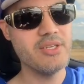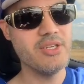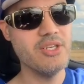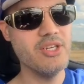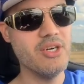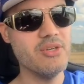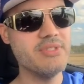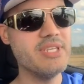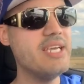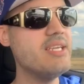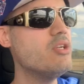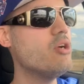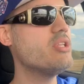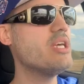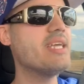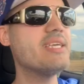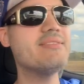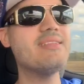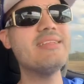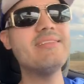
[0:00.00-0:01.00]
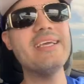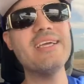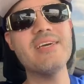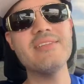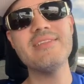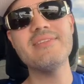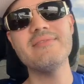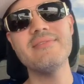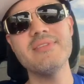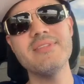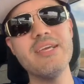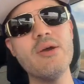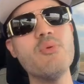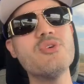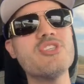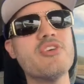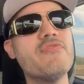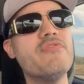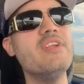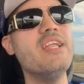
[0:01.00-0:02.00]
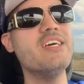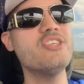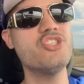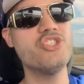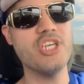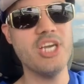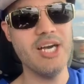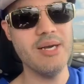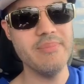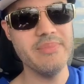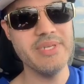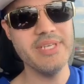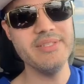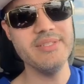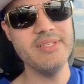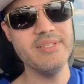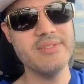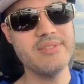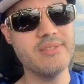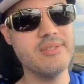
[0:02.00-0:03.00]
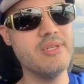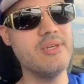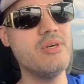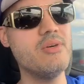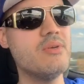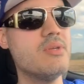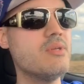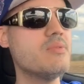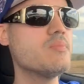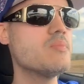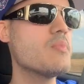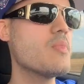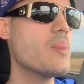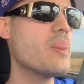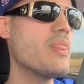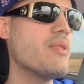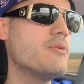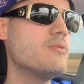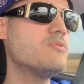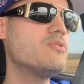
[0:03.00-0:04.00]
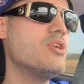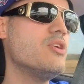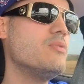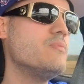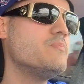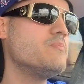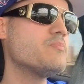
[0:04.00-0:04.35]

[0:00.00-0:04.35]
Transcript: You know, they know that they got, there was a finesse job in this, you know. So